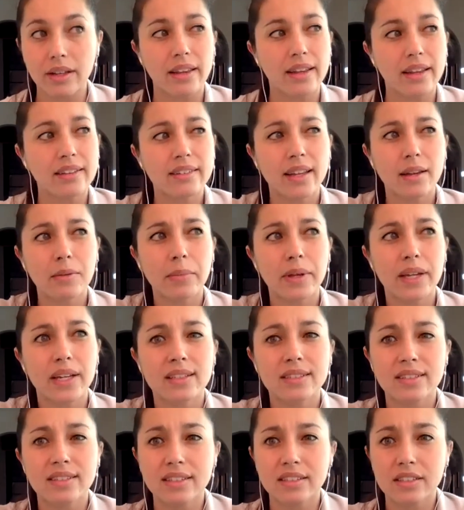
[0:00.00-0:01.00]
this can be
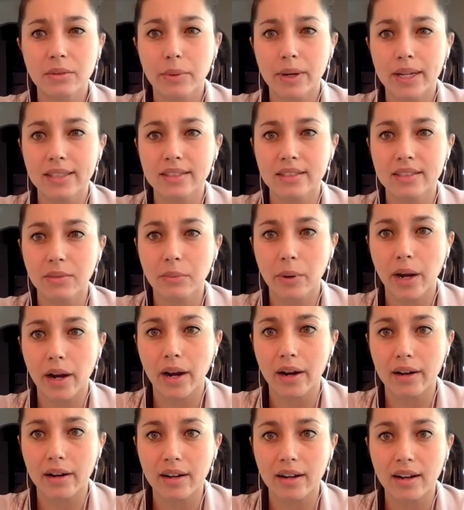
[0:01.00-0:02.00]
in a situation
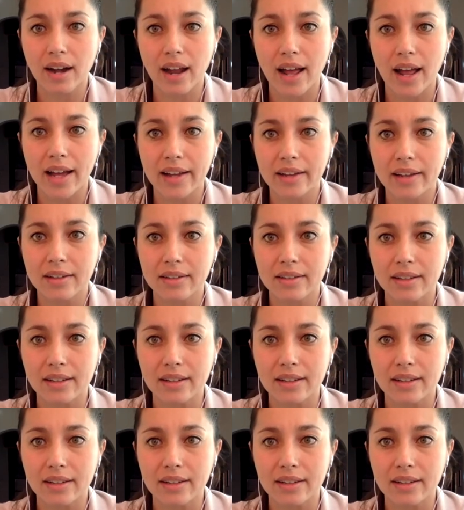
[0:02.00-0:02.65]
where a client,